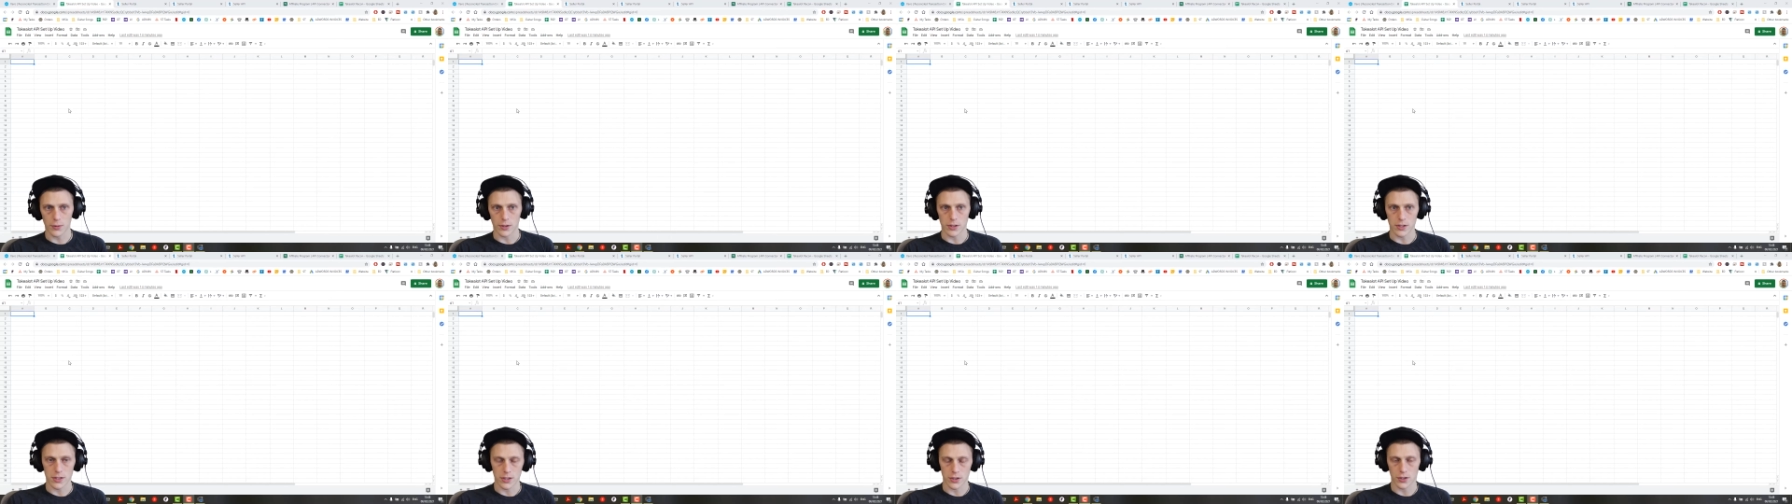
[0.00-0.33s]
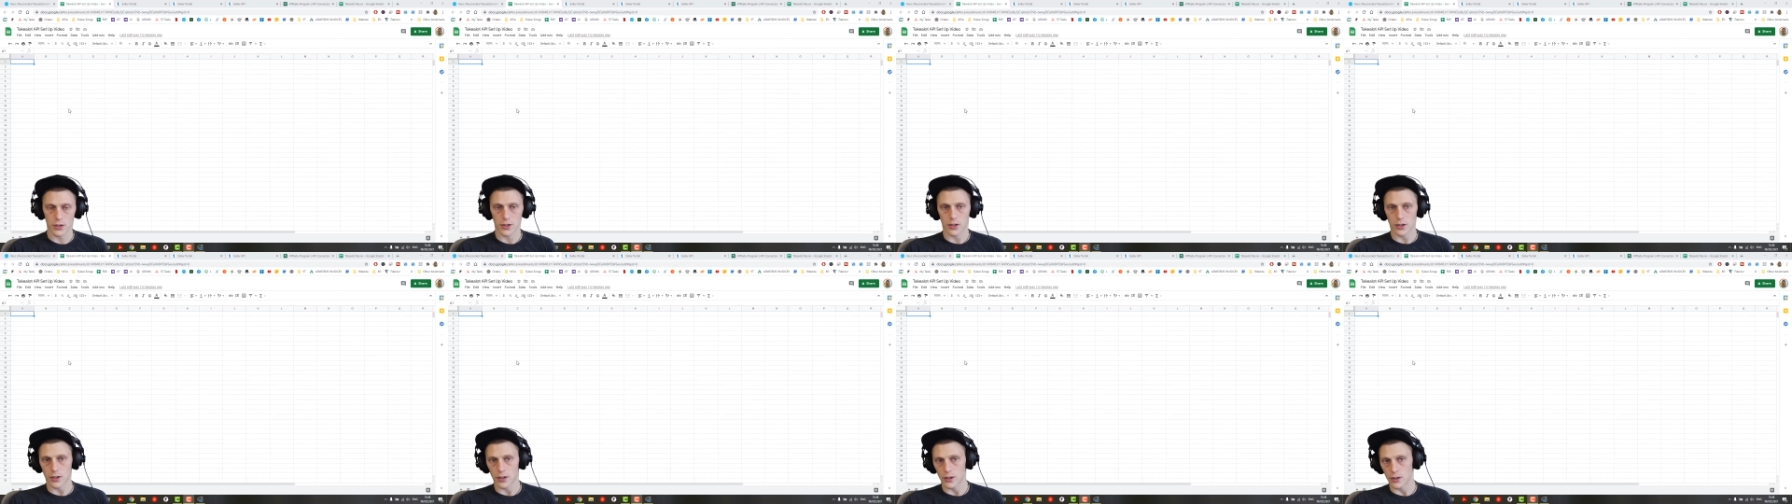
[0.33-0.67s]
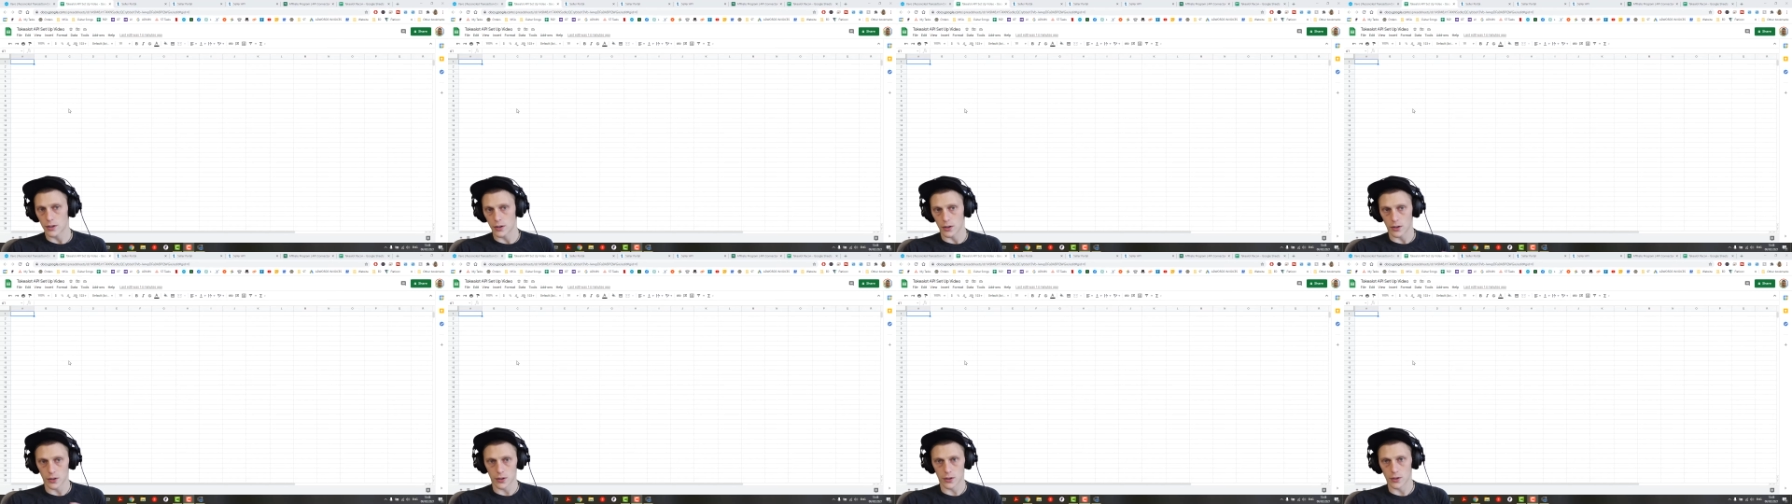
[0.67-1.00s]
which is going to
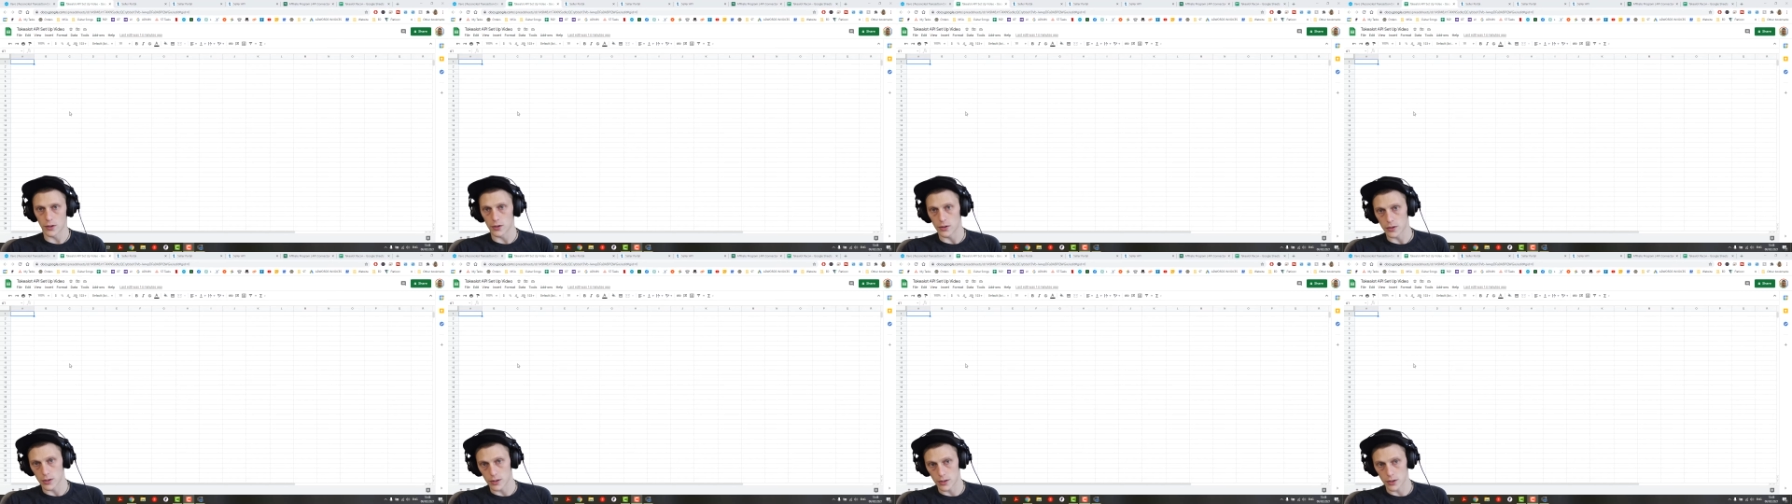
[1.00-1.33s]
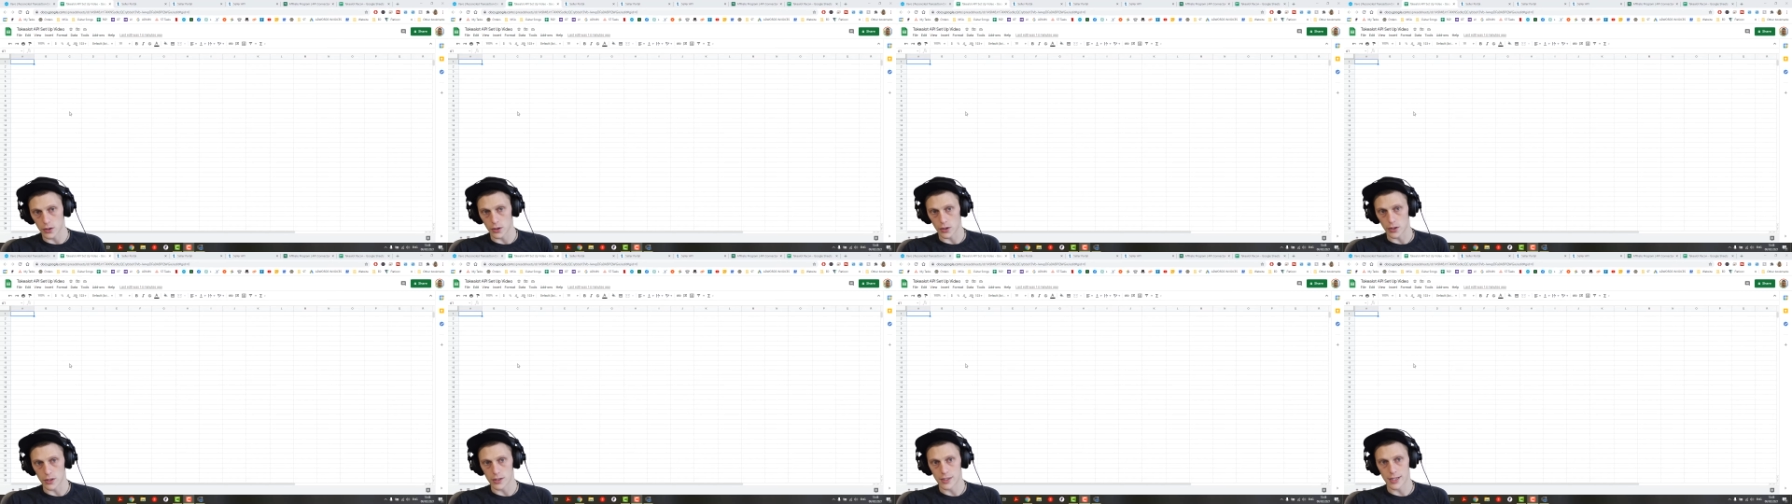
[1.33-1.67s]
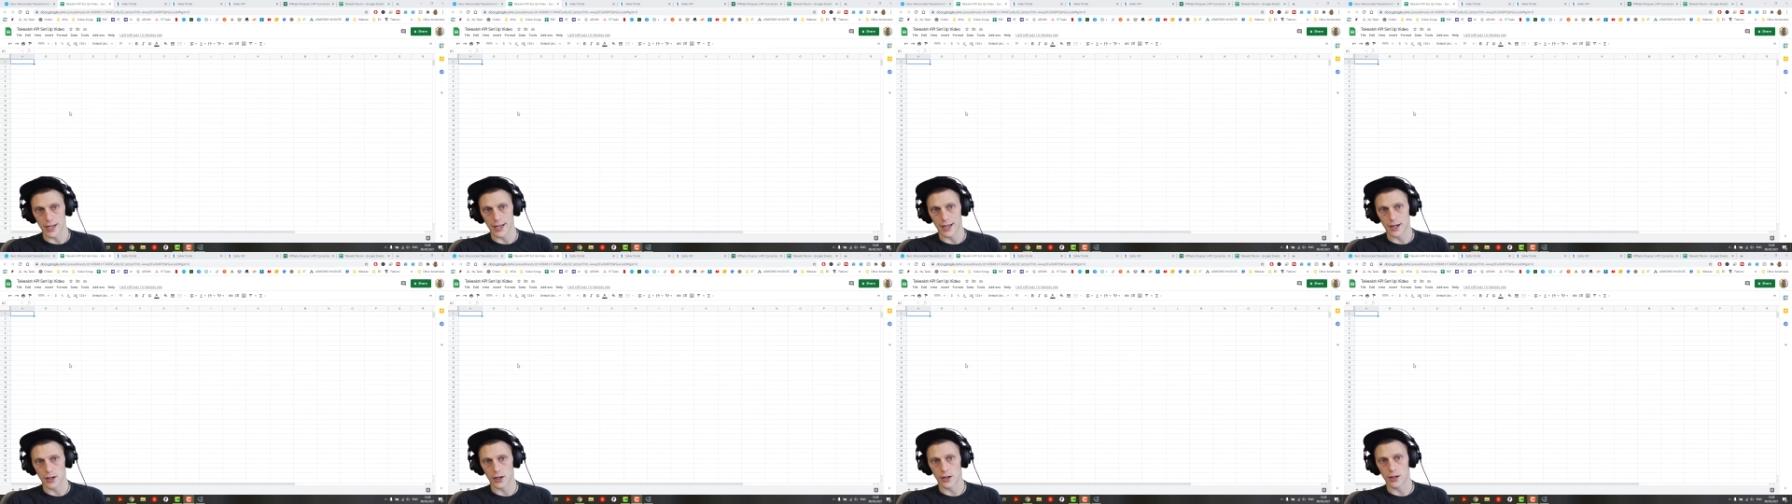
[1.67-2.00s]
go go to
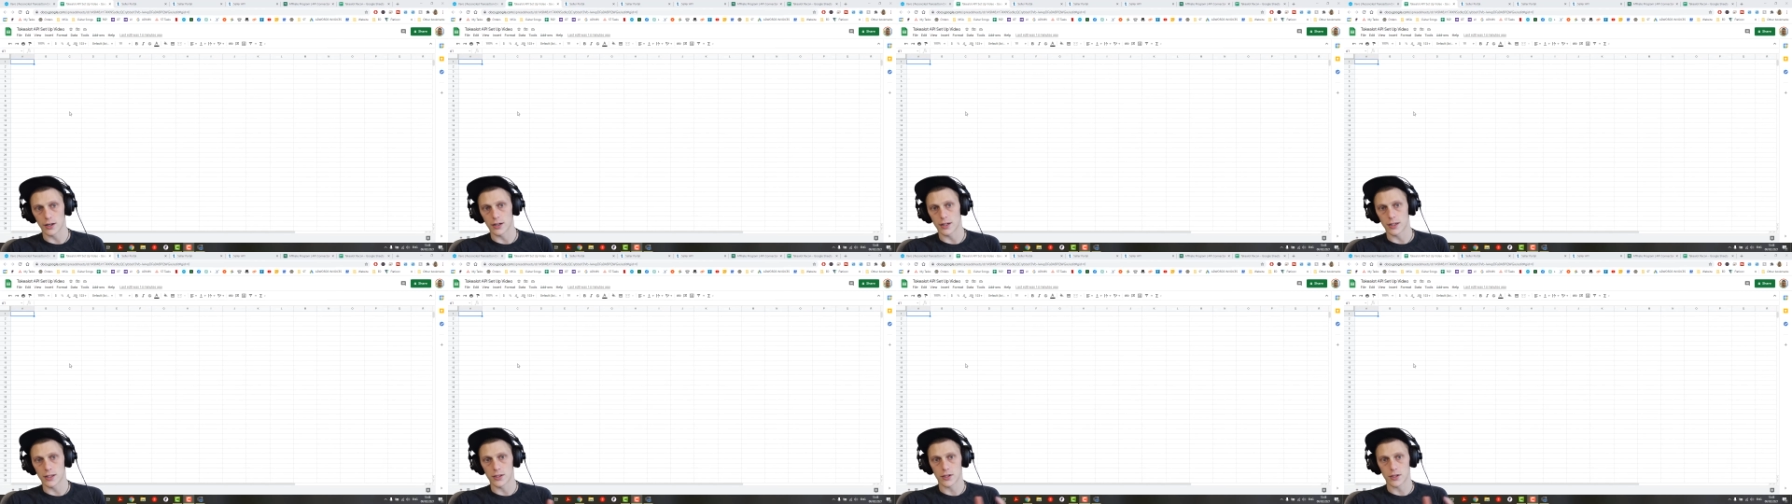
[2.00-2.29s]
Takealot.